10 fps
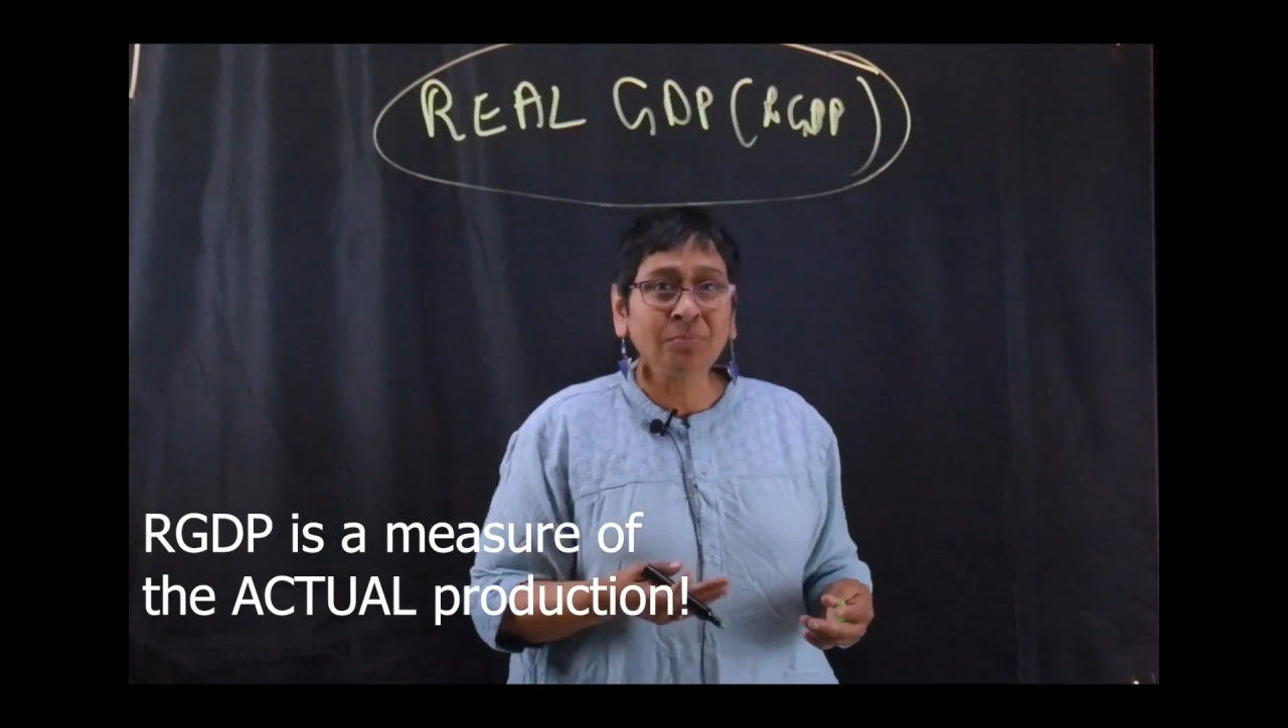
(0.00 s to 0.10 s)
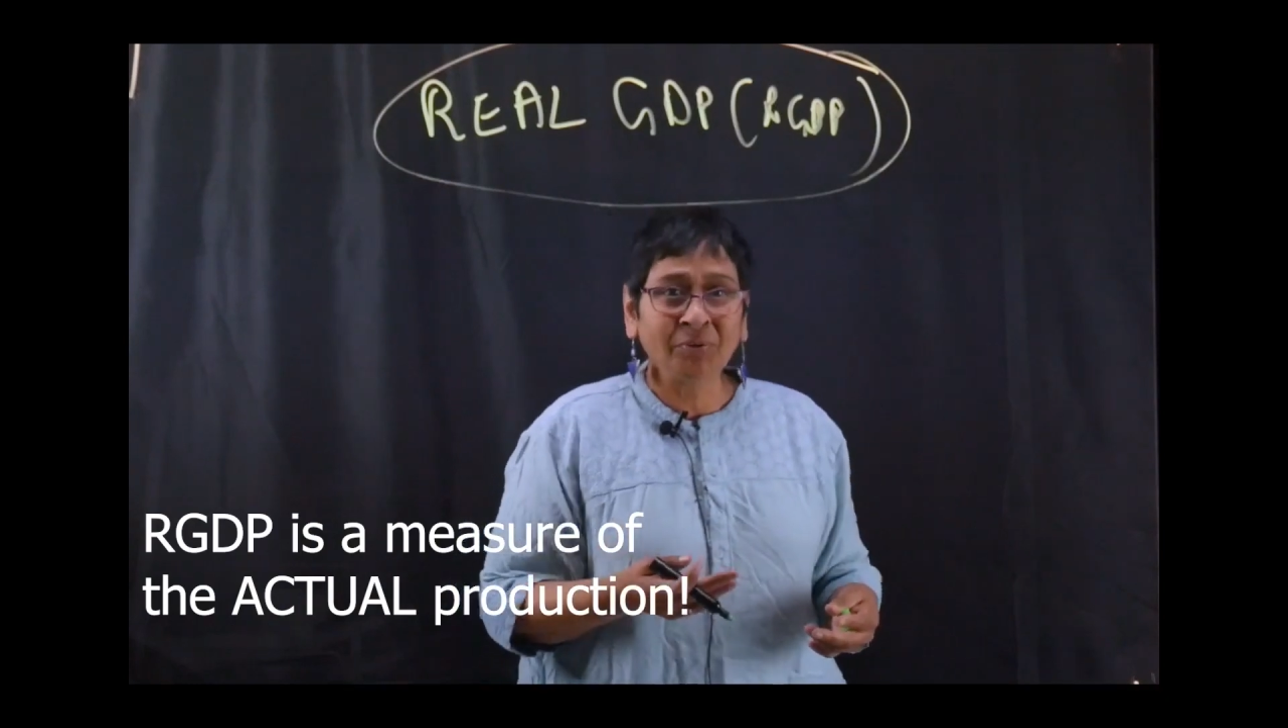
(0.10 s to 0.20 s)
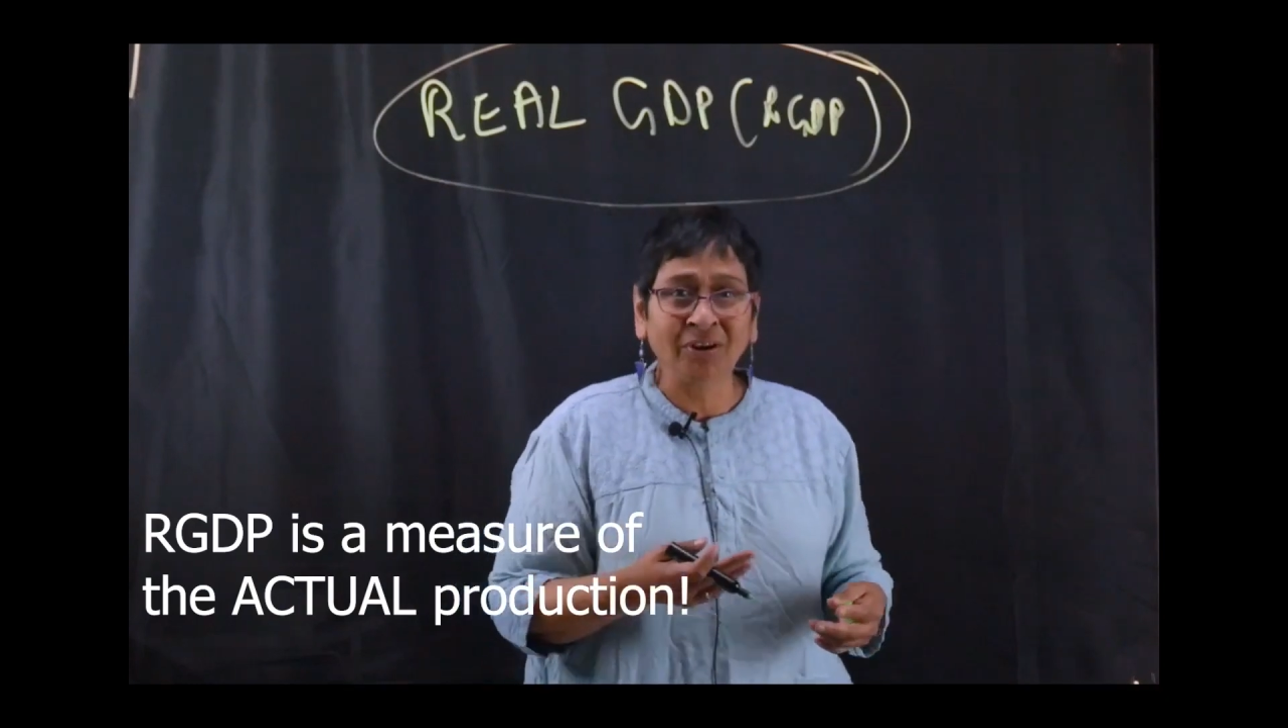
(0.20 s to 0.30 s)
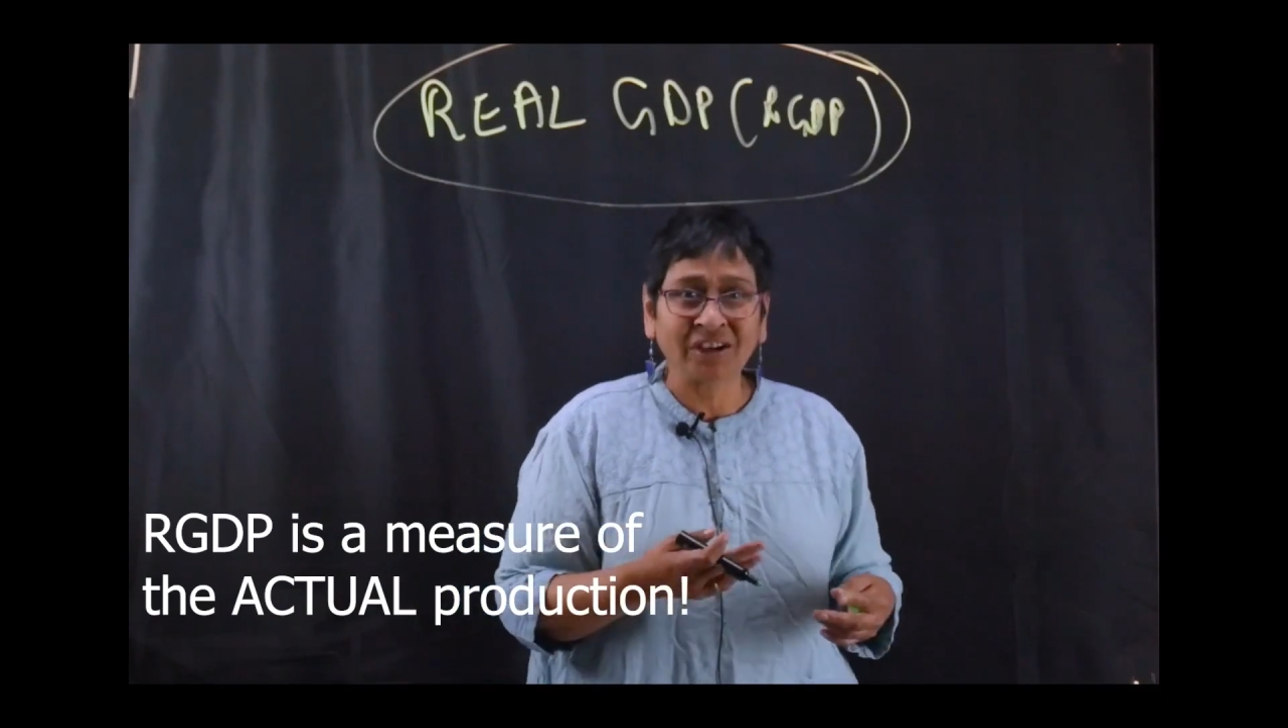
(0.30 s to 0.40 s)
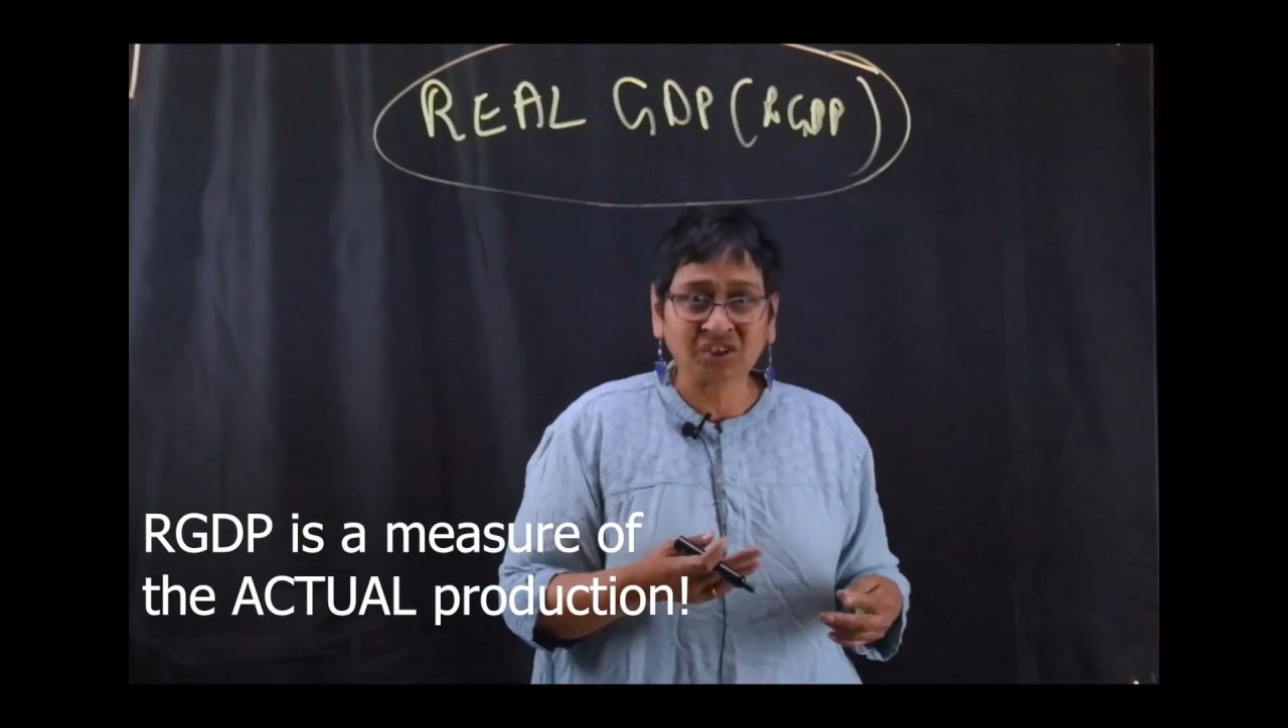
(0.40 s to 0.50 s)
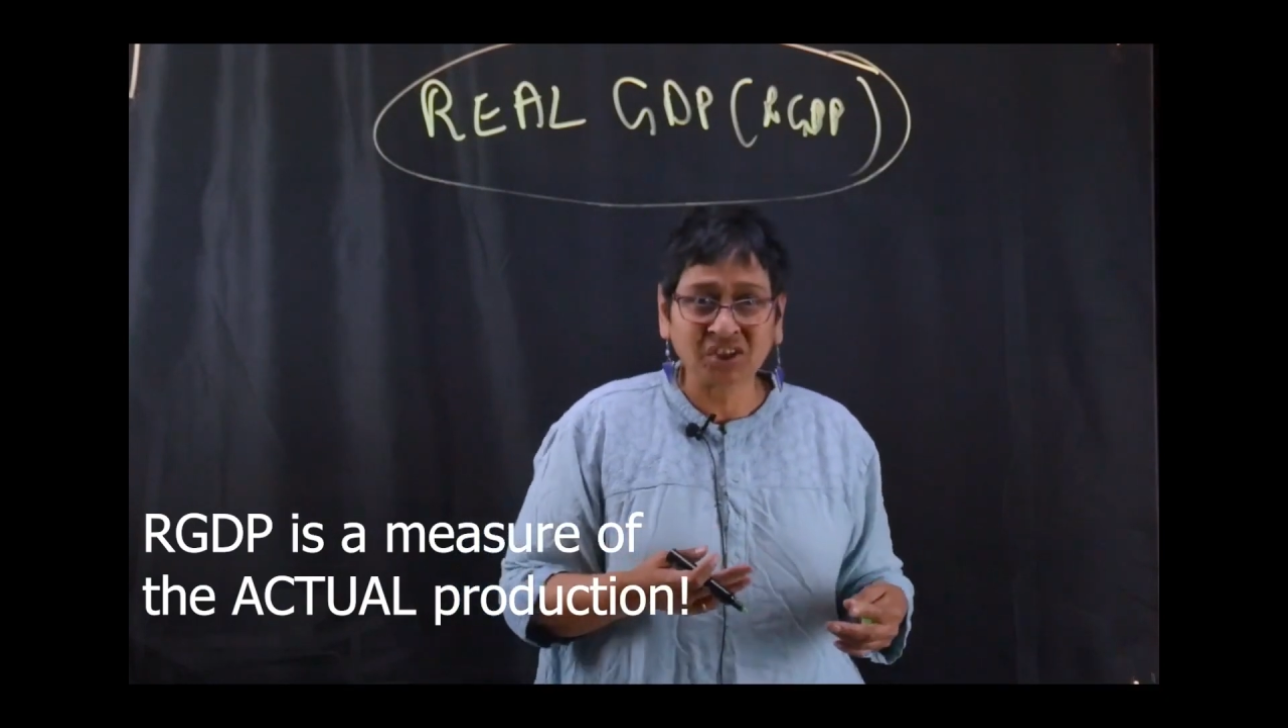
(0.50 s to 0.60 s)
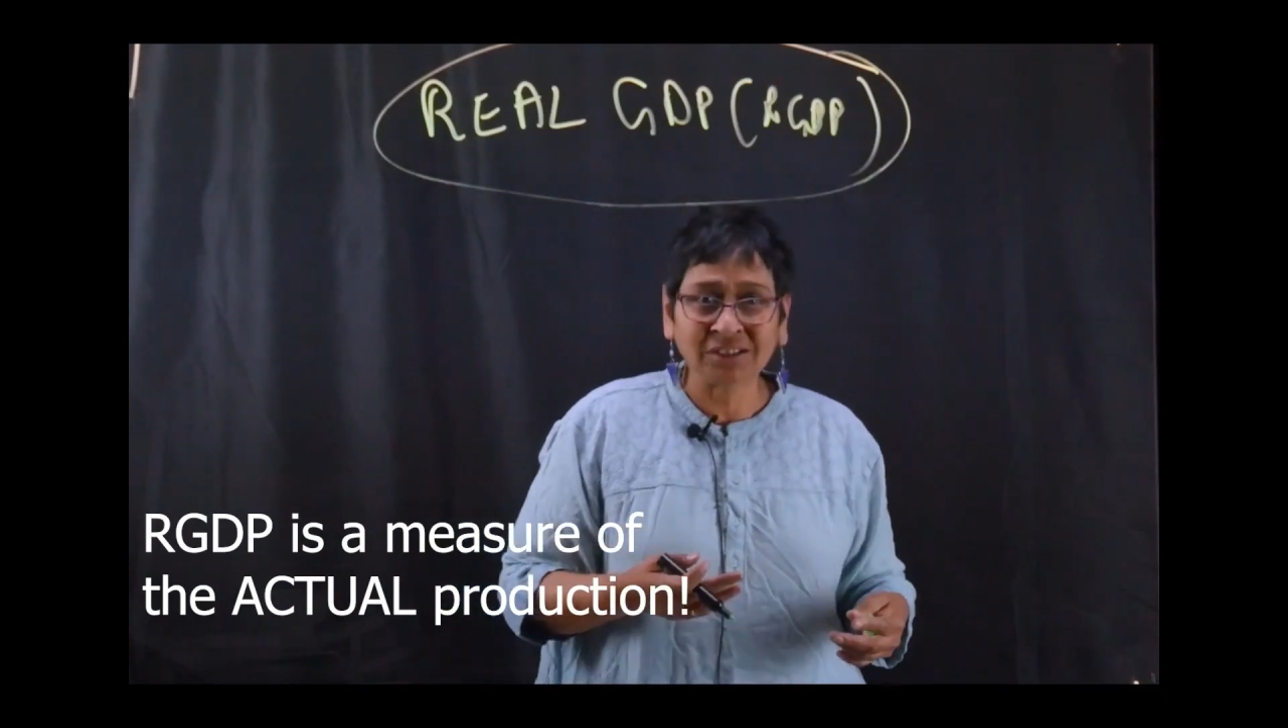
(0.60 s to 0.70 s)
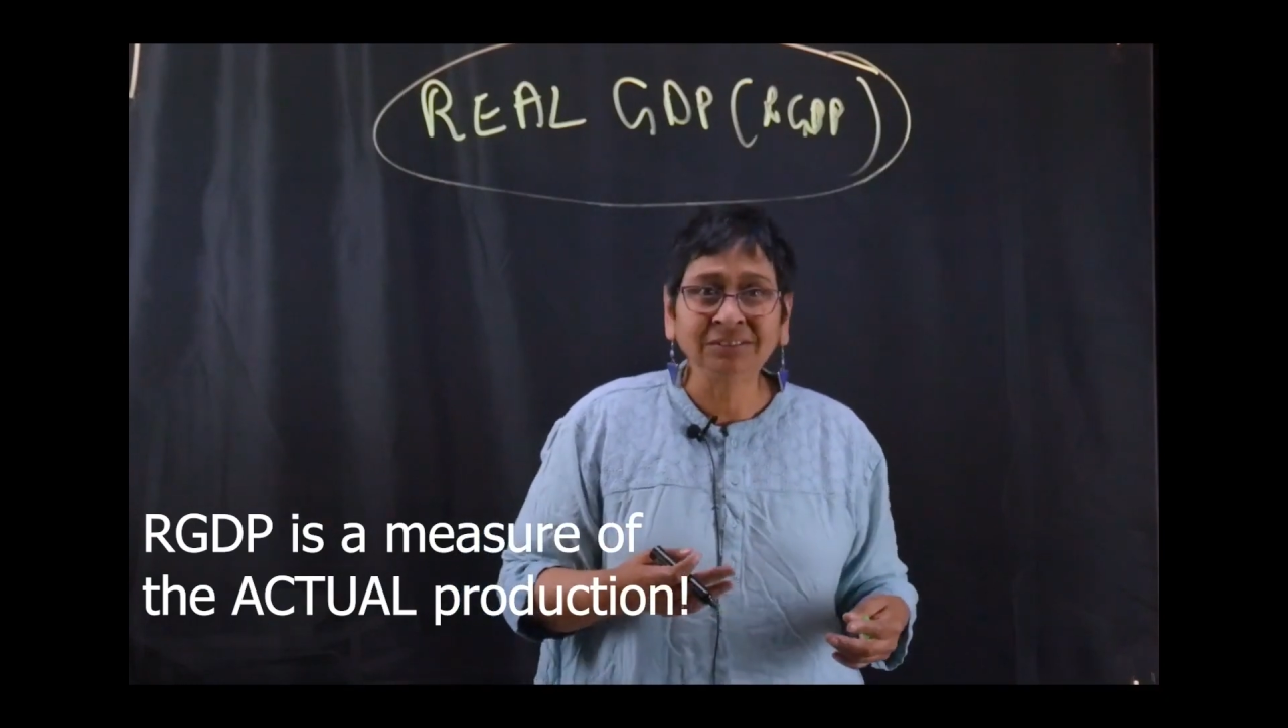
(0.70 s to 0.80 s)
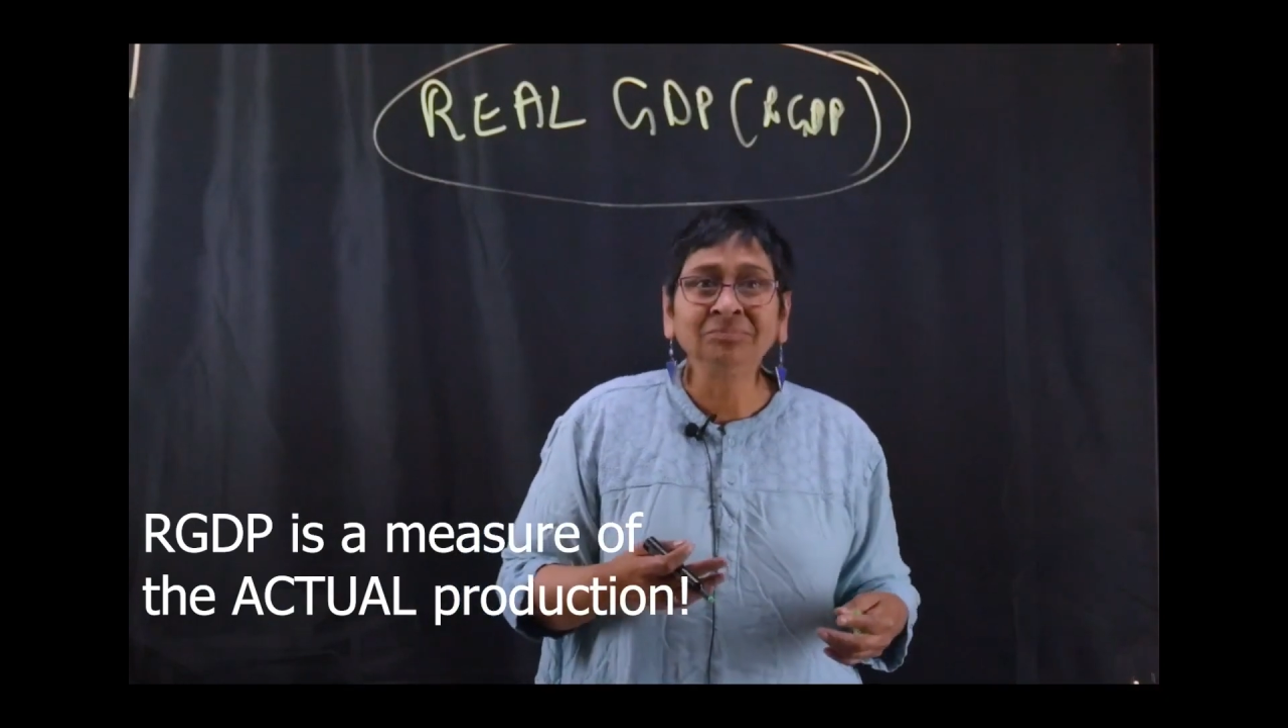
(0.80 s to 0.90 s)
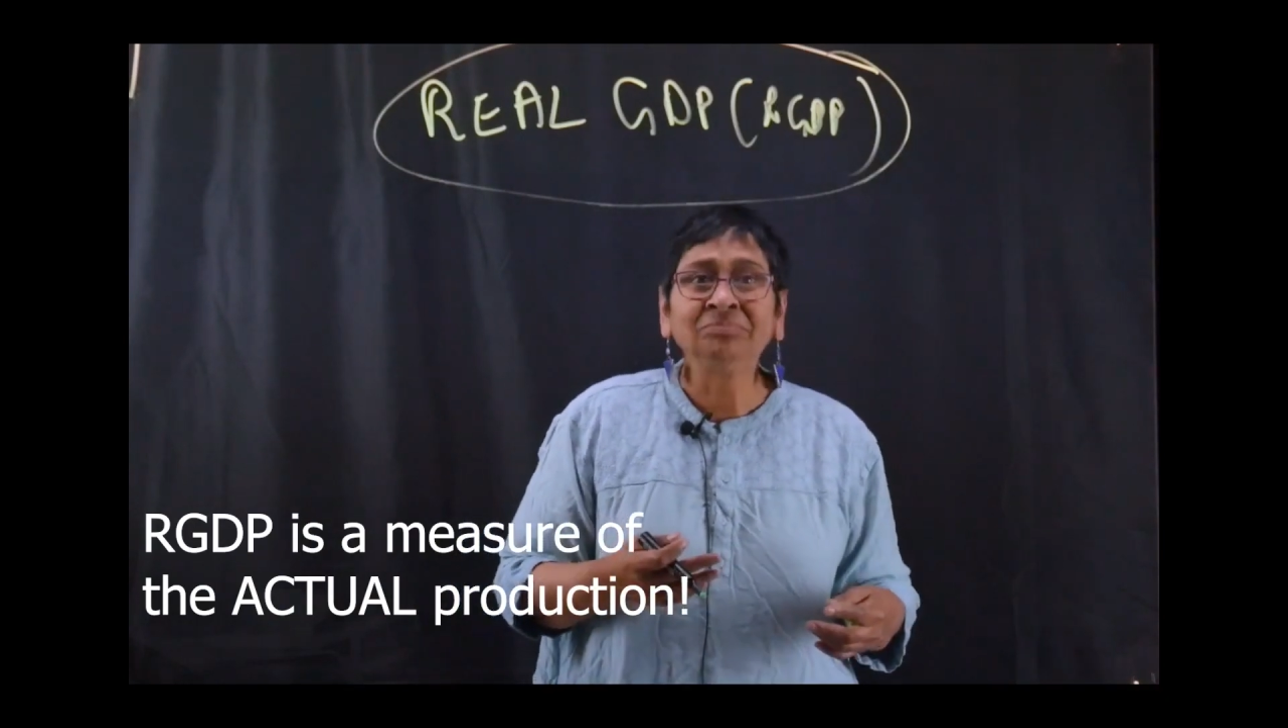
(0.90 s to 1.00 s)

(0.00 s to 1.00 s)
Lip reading: production.